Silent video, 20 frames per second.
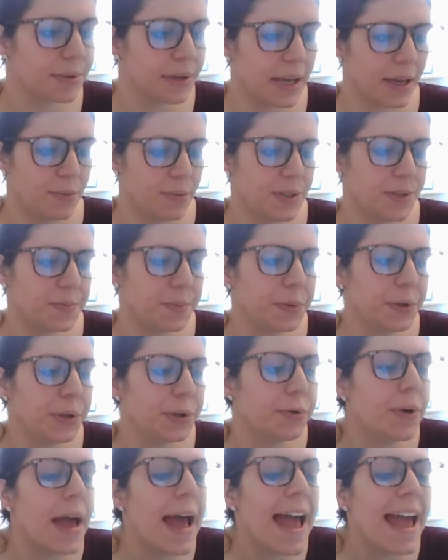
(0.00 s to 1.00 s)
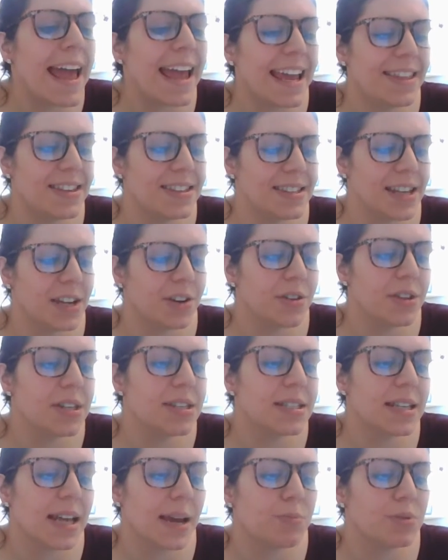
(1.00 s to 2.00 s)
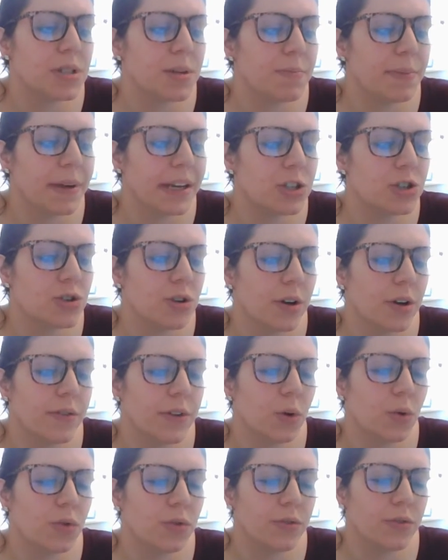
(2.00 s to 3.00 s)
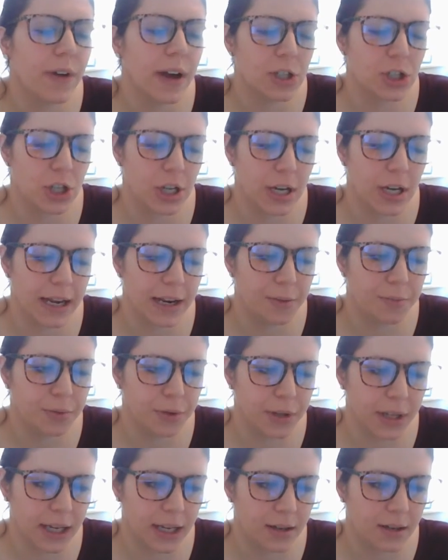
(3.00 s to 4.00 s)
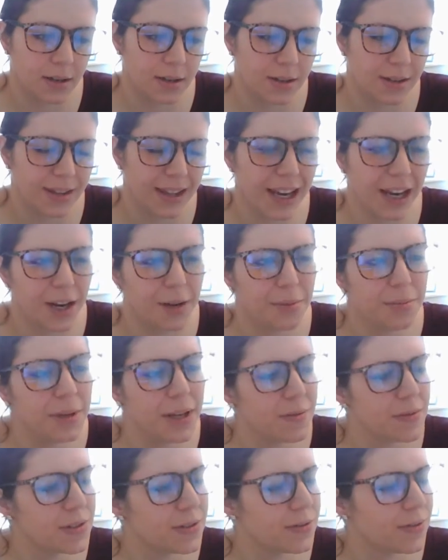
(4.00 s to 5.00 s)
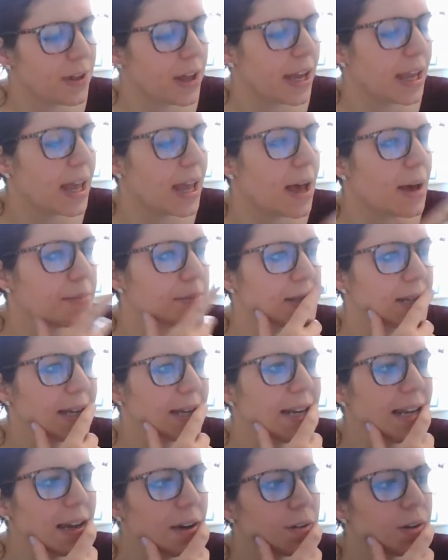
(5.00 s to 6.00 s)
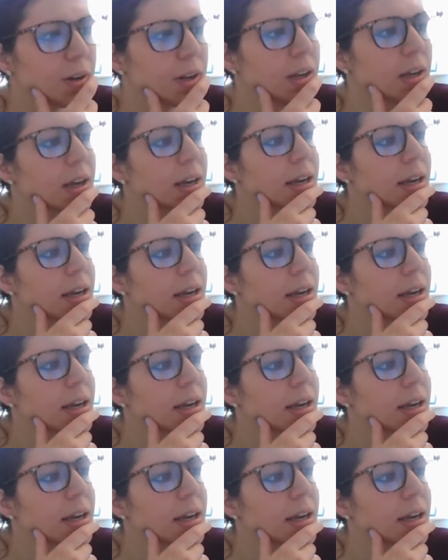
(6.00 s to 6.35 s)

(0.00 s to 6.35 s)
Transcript: It was blue. In the center of the stamp was a picture of an old-fashioned airplane. The airplane was flying upside down.